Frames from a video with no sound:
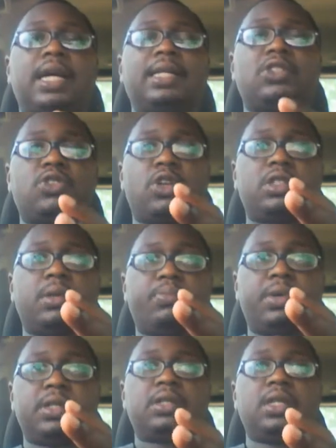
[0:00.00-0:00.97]
that such a
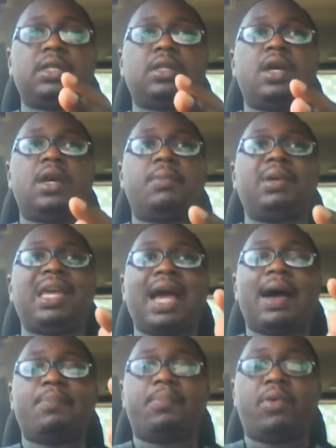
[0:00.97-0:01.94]
person be
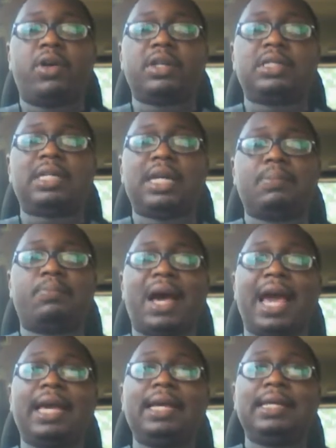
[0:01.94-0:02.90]
appointed
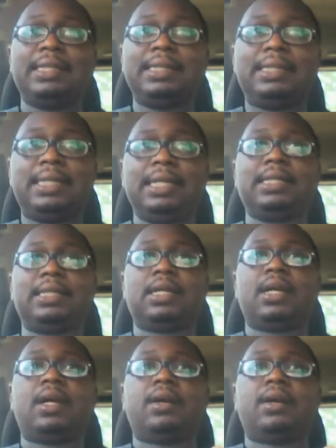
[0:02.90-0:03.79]
by deed.